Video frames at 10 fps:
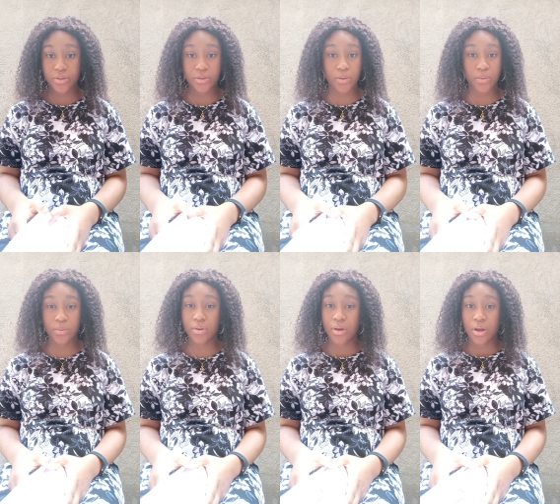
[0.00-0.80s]
So
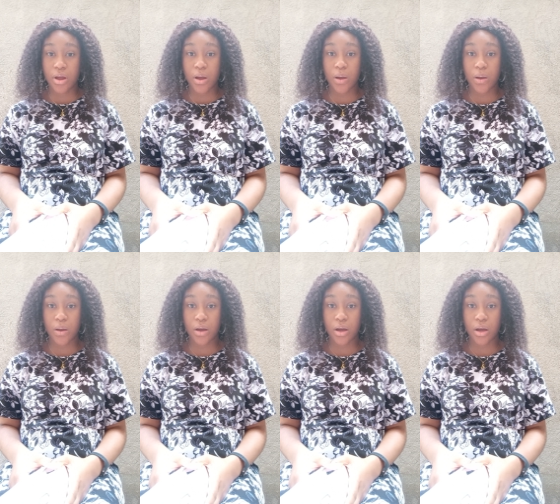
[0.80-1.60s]

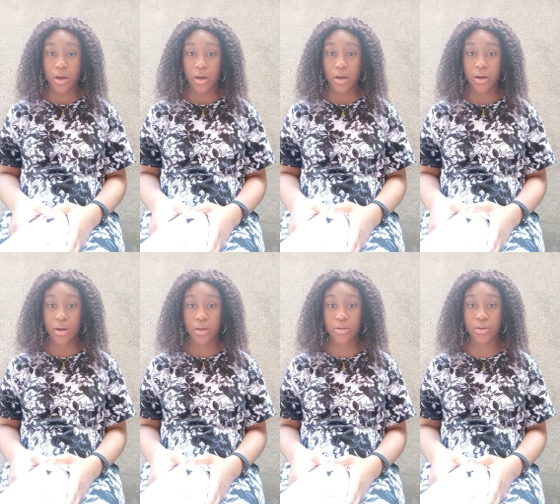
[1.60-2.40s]
uh,
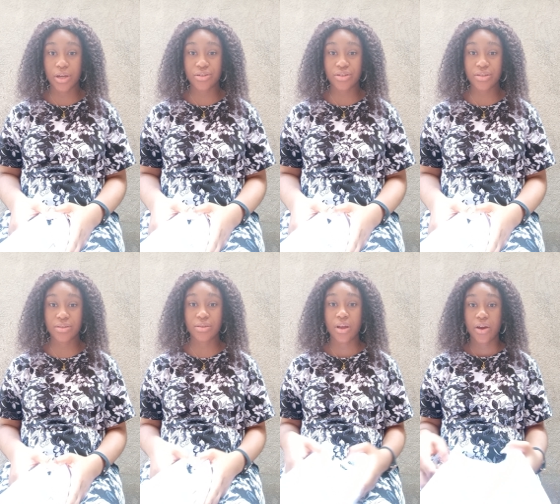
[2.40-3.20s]
you can just
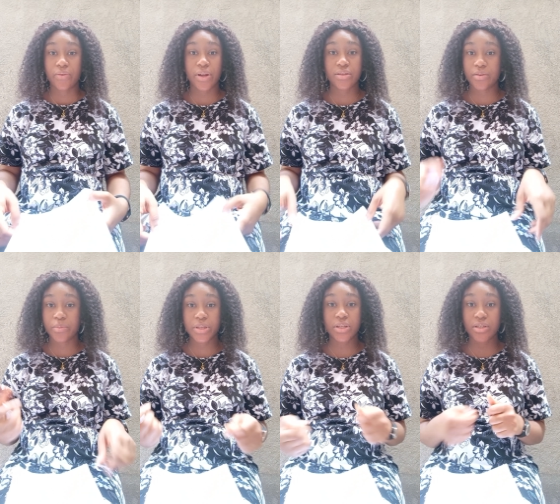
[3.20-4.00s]
write your
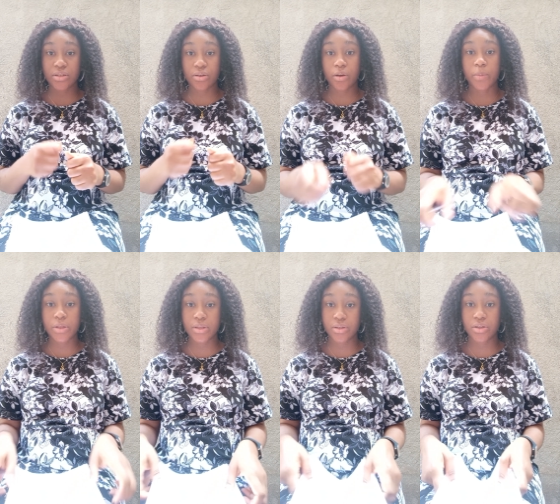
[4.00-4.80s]
message in the
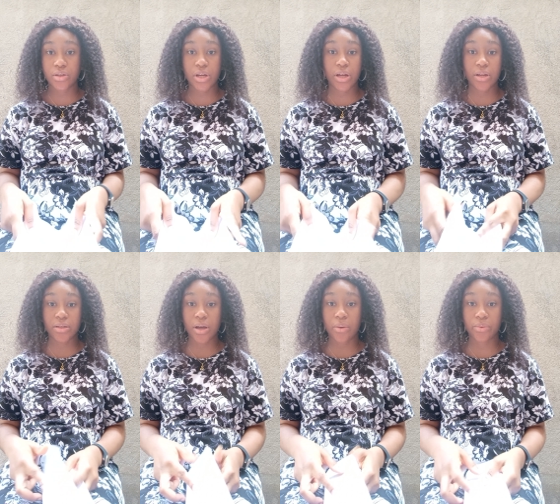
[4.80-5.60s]
comment section and
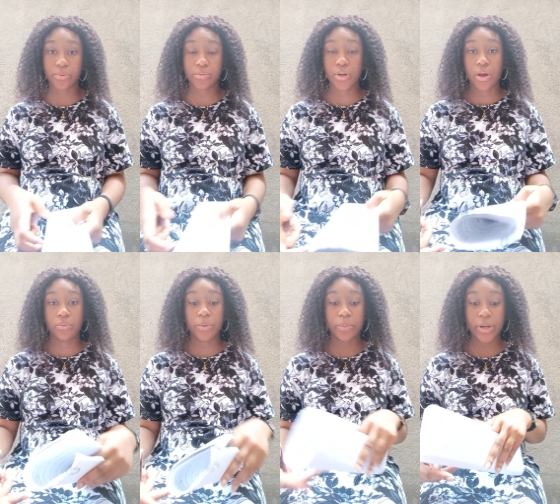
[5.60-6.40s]
I will
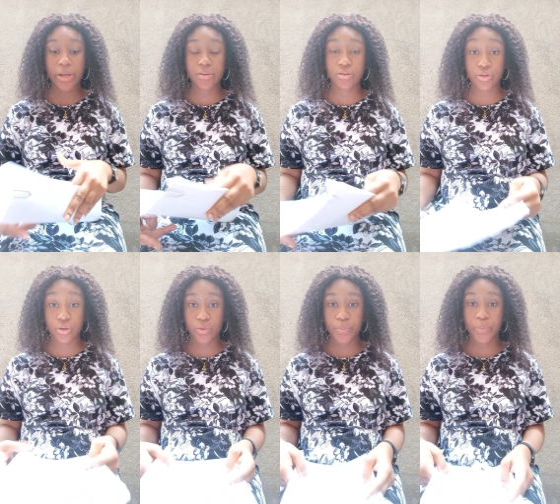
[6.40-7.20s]
reply to you